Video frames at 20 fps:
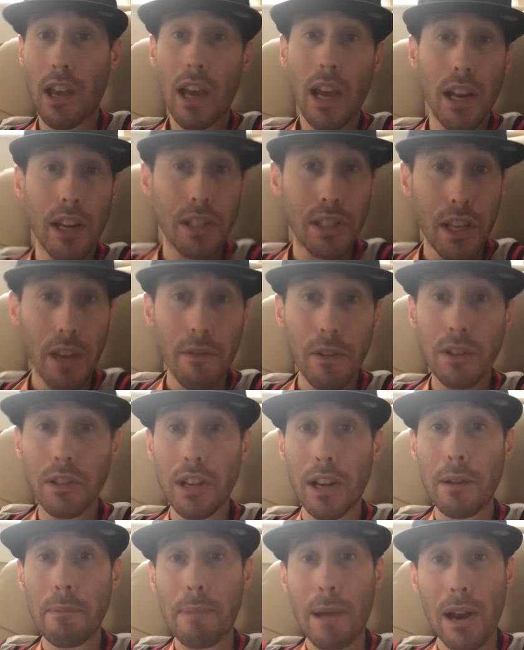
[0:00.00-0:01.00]
and he's even
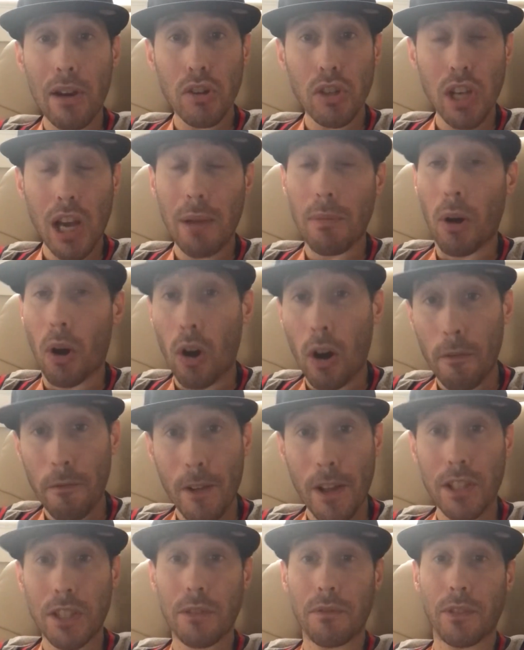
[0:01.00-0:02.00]
done a better job
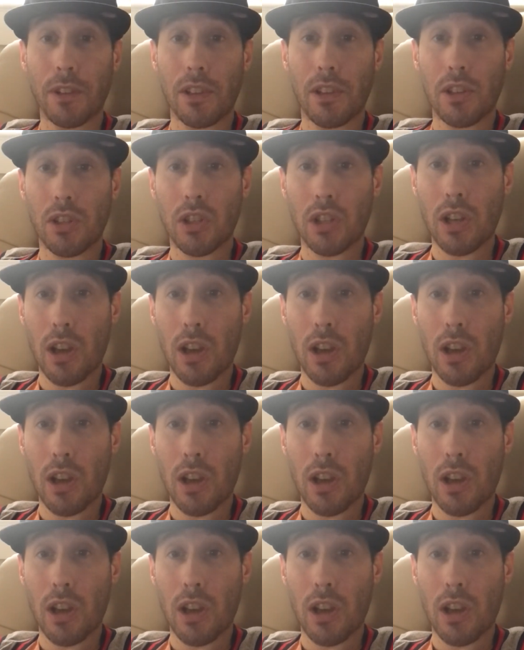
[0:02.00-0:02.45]
offensively this